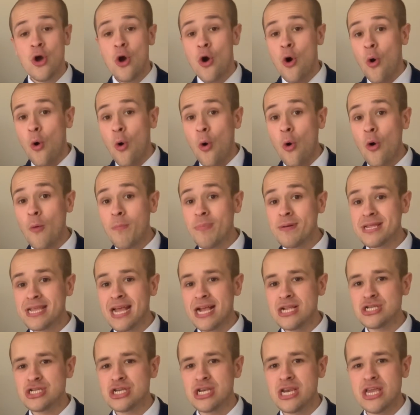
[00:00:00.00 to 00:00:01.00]
or
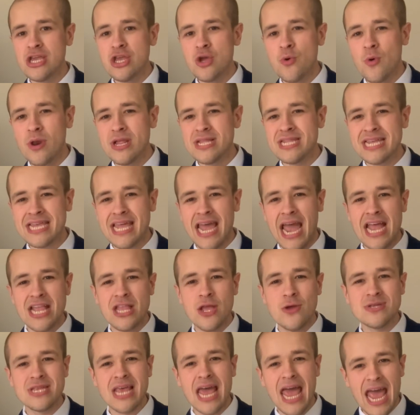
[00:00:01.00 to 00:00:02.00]
potentially you wanted to gain
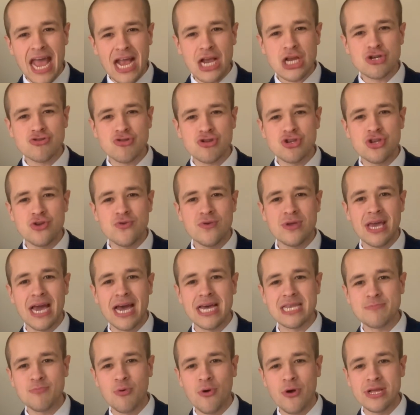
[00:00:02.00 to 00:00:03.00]
those extra
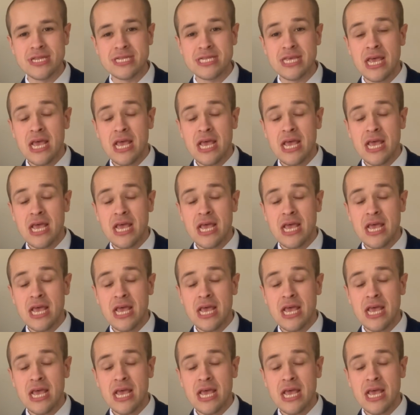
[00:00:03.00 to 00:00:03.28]
UCAS points,